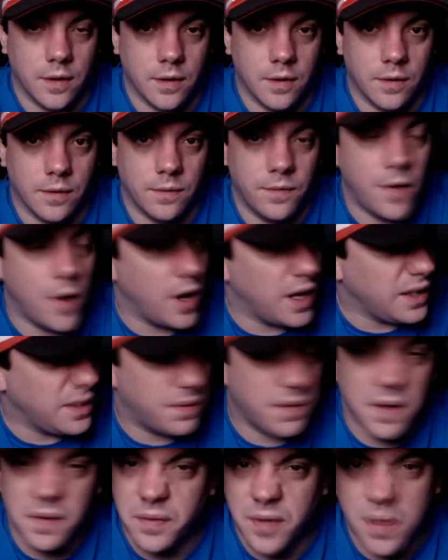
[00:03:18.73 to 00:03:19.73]
30,
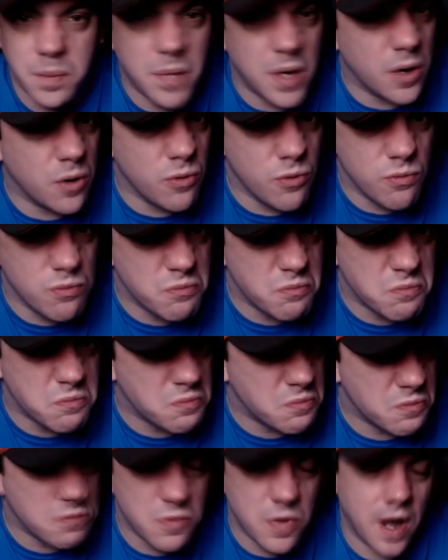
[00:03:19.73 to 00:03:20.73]
50 mil?
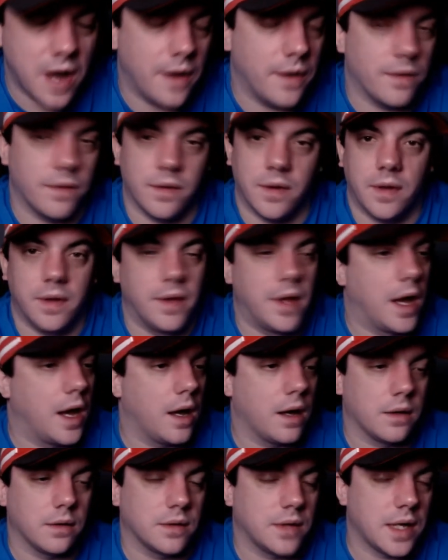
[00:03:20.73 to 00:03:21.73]

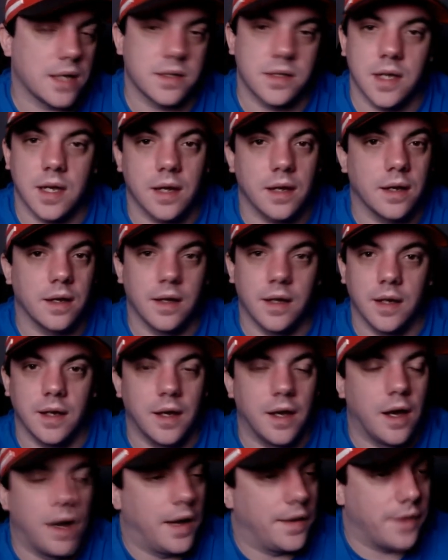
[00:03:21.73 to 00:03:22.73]
Nah, that's it.
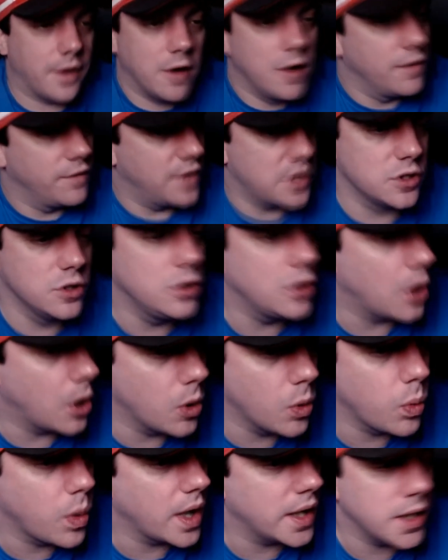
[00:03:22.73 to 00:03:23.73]
I, there's
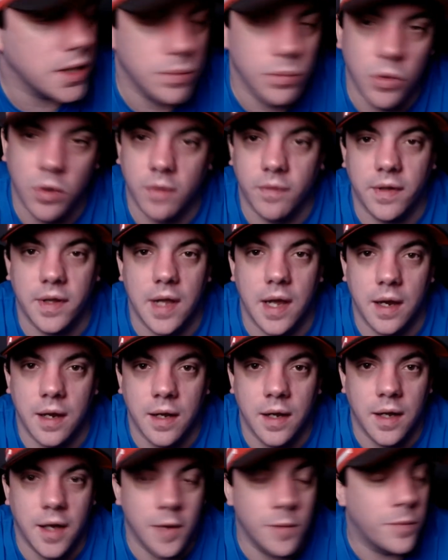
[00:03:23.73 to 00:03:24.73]
no way he's more than that.
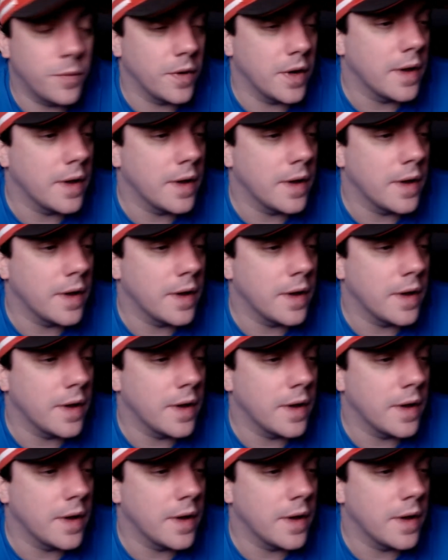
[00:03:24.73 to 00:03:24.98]
If